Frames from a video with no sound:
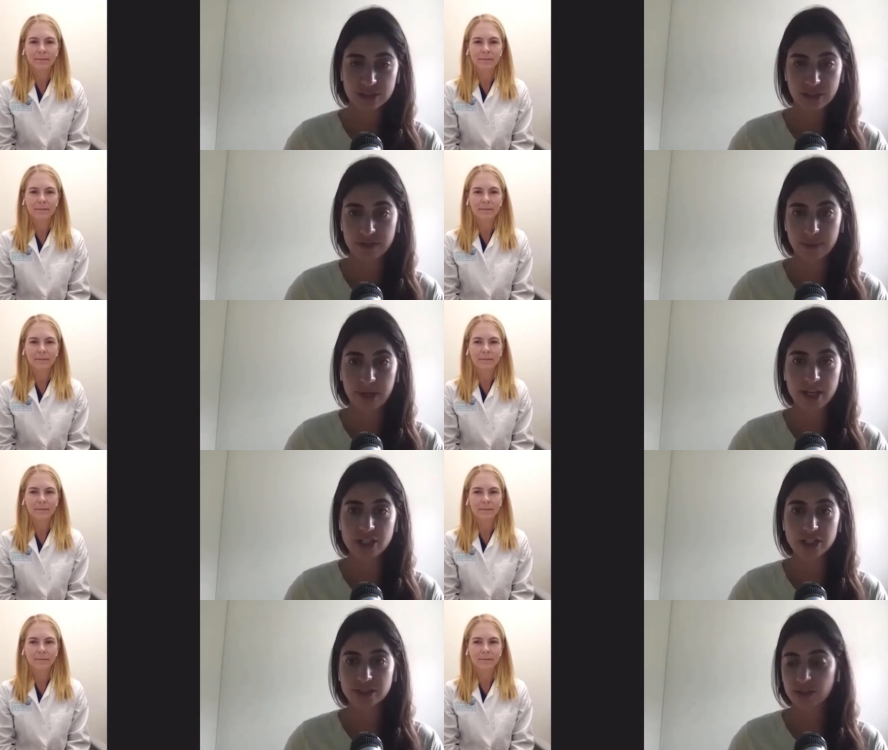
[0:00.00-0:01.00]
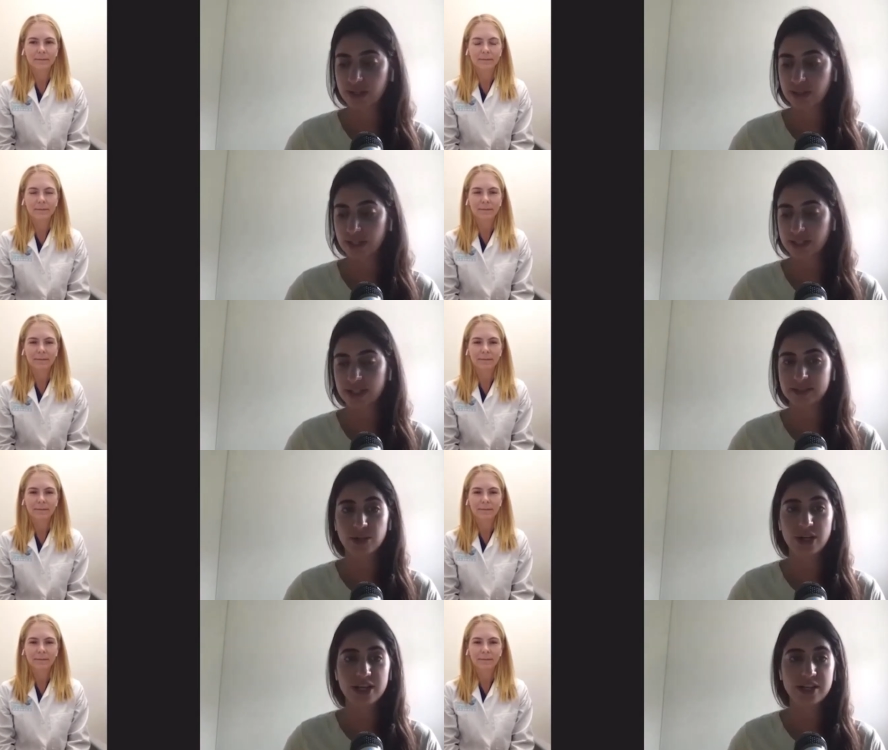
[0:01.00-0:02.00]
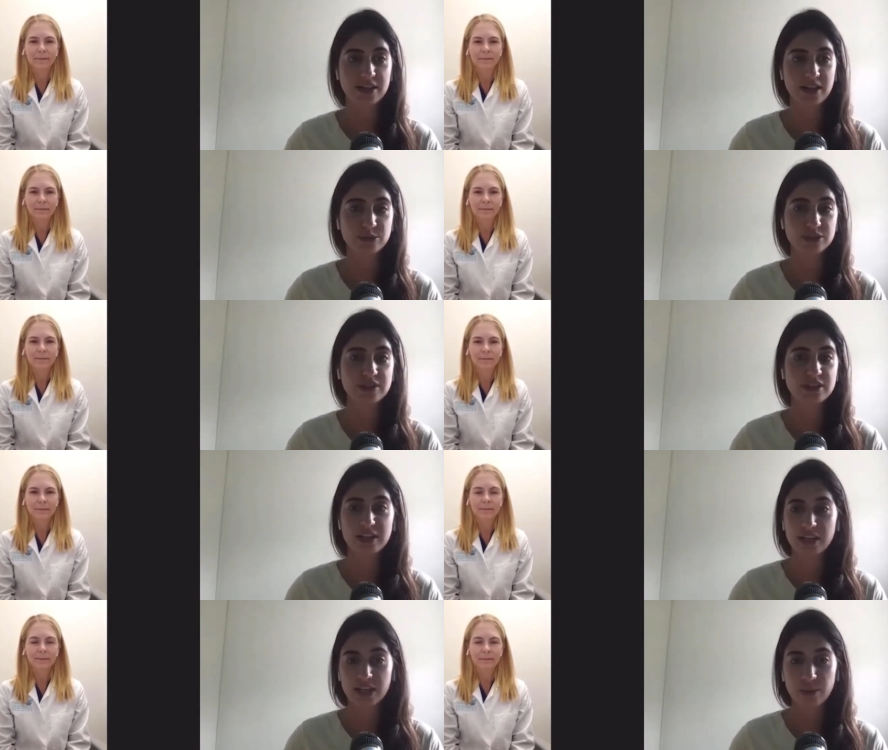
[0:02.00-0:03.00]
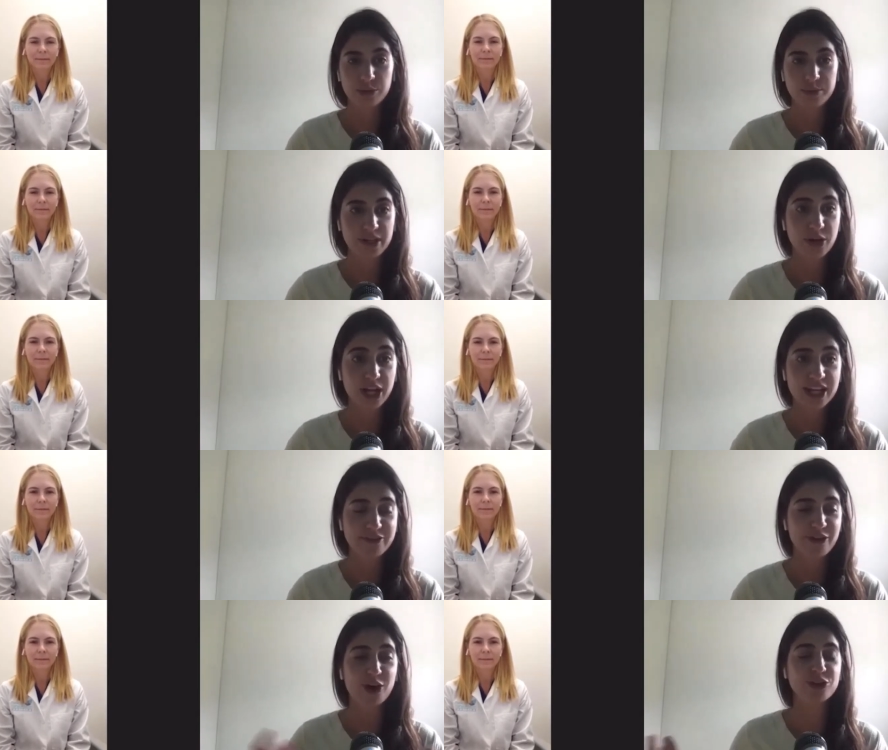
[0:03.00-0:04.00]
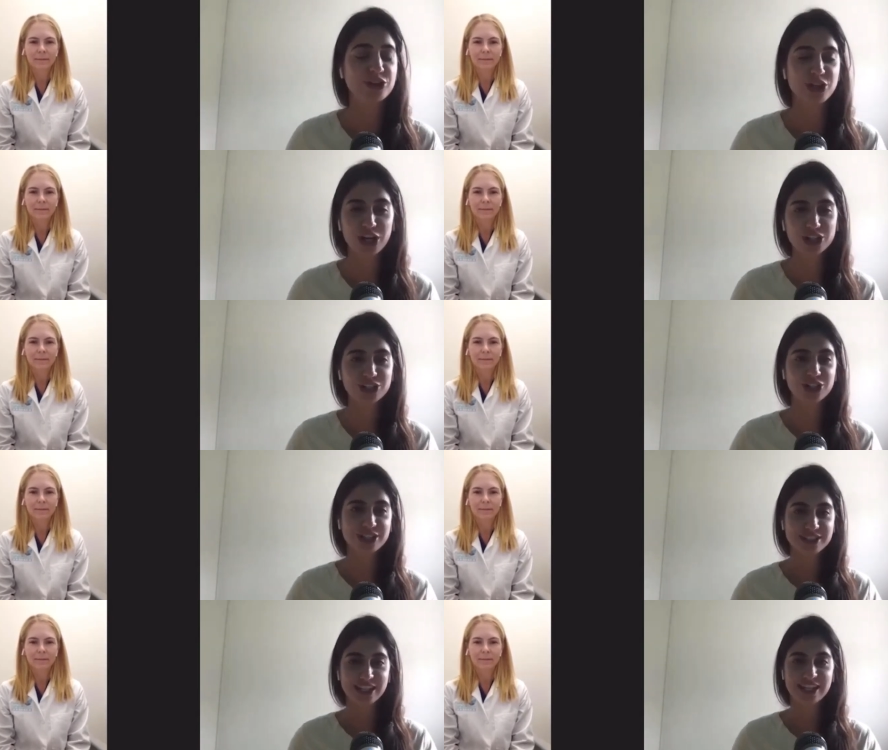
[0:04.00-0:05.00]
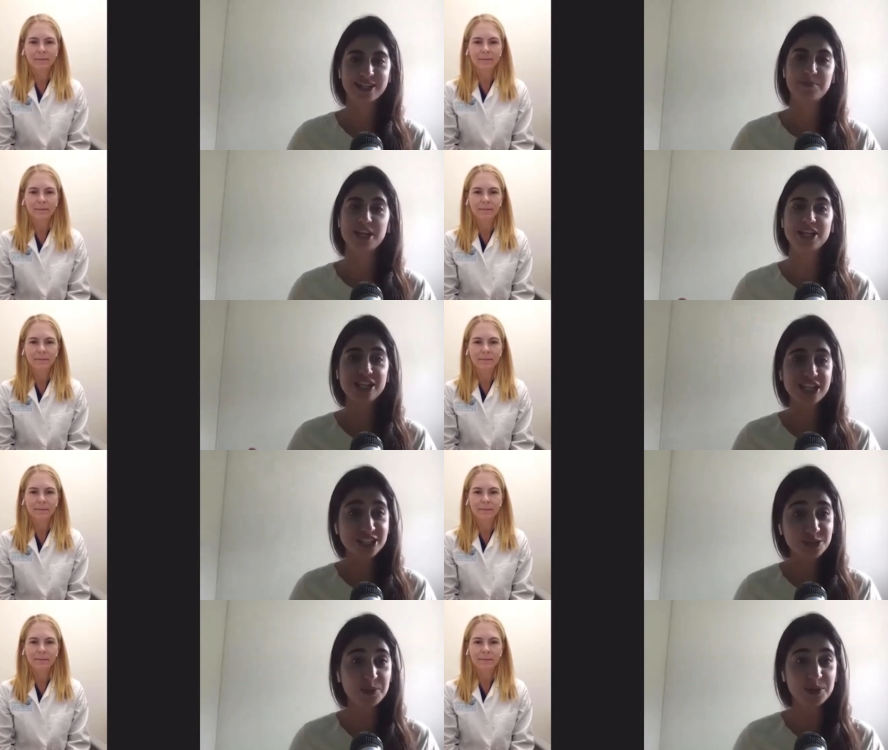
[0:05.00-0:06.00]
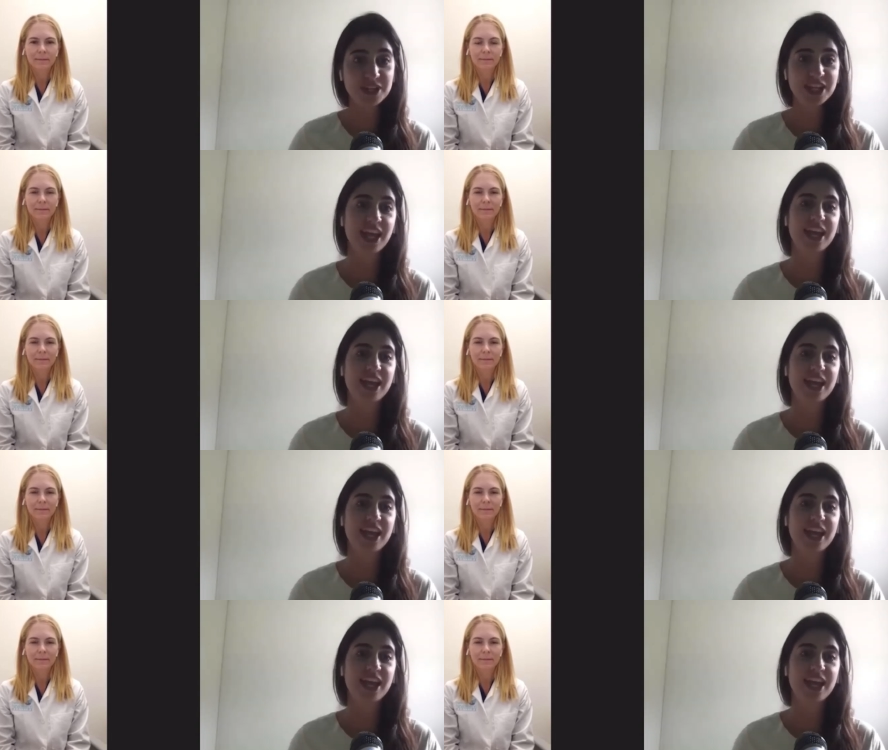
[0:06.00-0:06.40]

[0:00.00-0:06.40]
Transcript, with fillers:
Speaker 1: the patient. So I think that's great. I would it would be great if all the doctors and PTs communicate